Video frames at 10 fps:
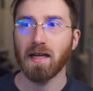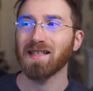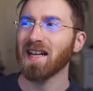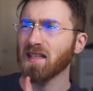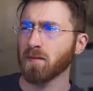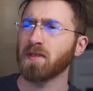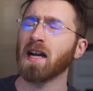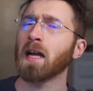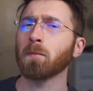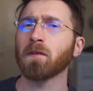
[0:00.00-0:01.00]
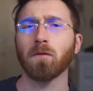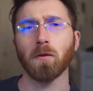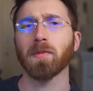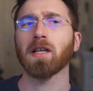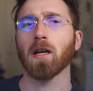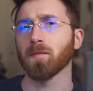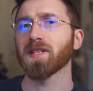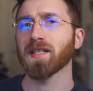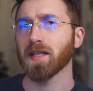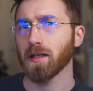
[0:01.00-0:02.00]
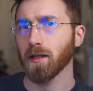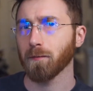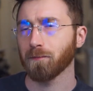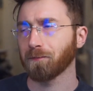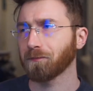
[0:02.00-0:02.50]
and it's got some time before it becomes a city.